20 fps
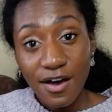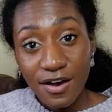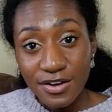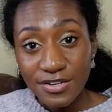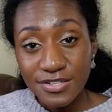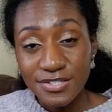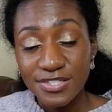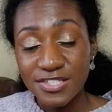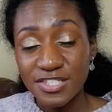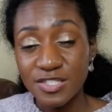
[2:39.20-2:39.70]

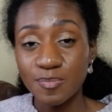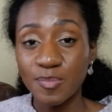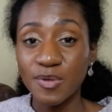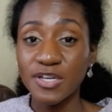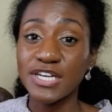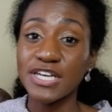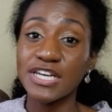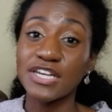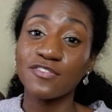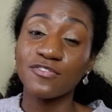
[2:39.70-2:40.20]
us.
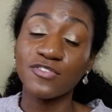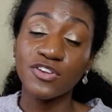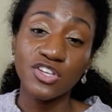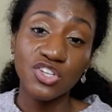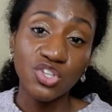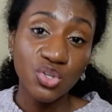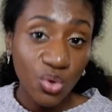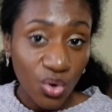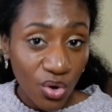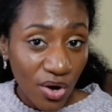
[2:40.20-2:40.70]
But if
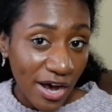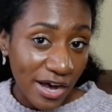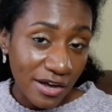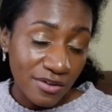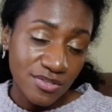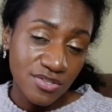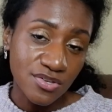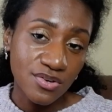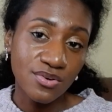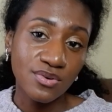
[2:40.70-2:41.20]
in your
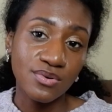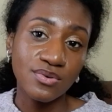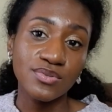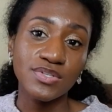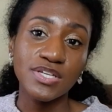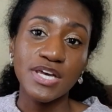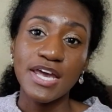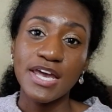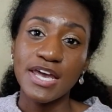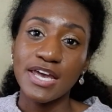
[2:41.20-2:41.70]

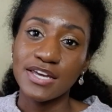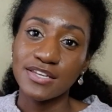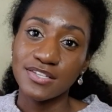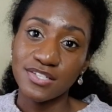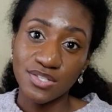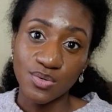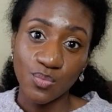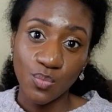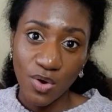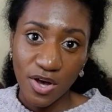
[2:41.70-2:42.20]
household it
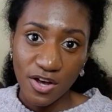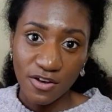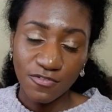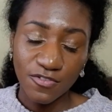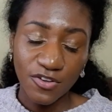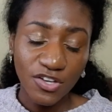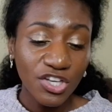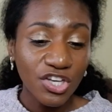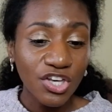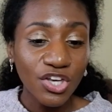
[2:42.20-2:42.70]
doesn't work
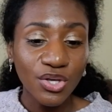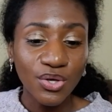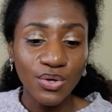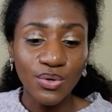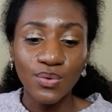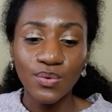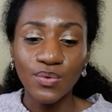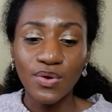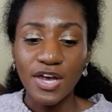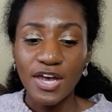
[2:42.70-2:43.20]
for
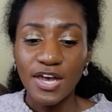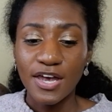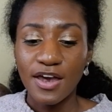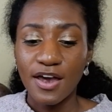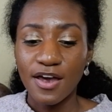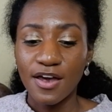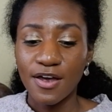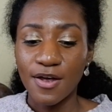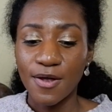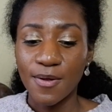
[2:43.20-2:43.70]
you,
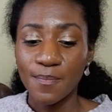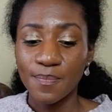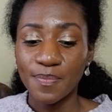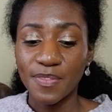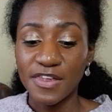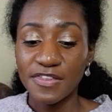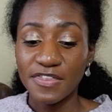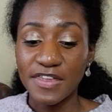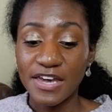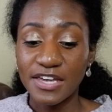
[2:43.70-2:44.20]

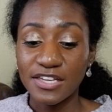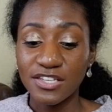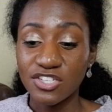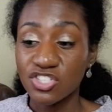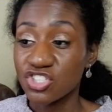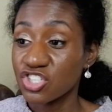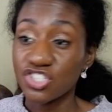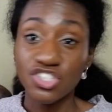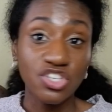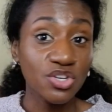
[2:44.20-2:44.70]

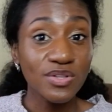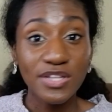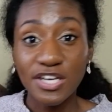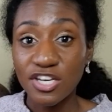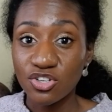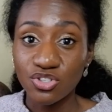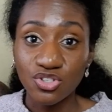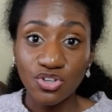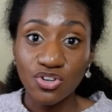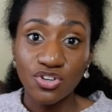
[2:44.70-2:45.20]
then just don't
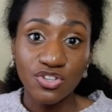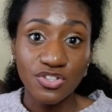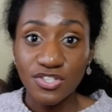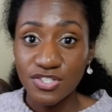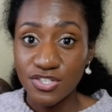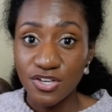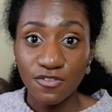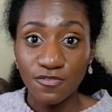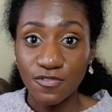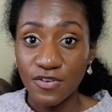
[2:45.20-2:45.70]
let your dog on
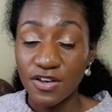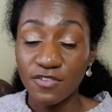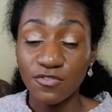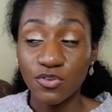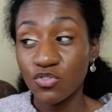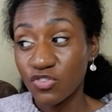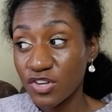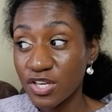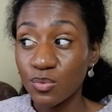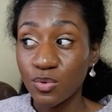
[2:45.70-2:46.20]
the sofa.
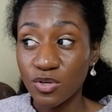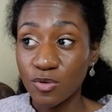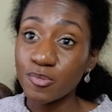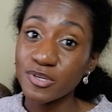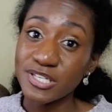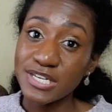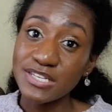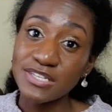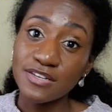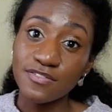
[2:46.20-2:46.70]
If you really want to
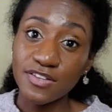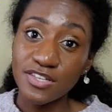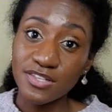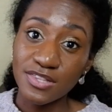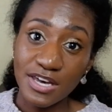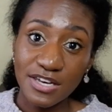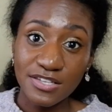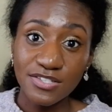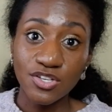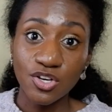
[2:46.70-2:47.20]
protect
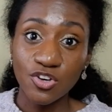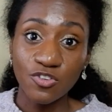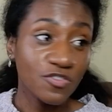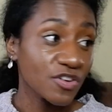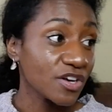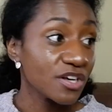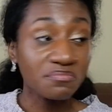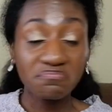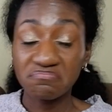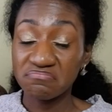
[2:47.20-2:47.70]
that
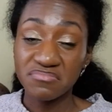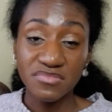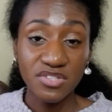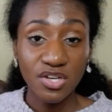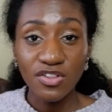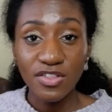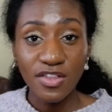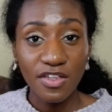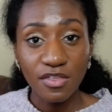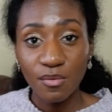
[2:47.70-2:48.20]
sofa,
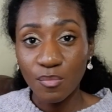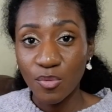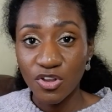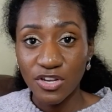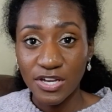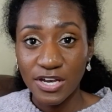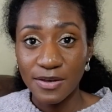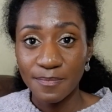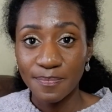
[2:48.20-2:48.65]
don't let them on